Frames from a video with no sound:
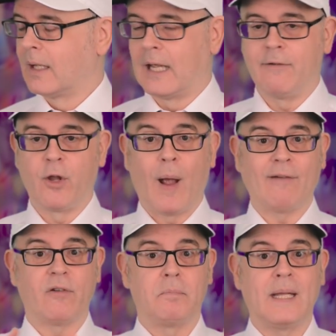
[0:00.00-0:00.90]
if you
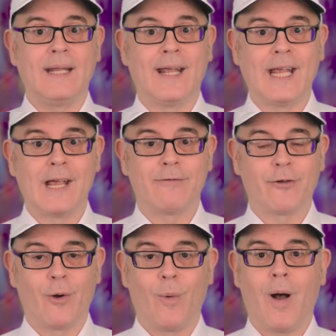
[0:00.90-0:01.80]
haven't been here
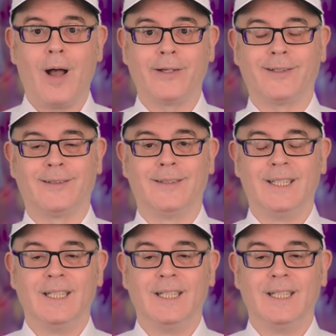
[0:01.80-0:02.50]
for a while,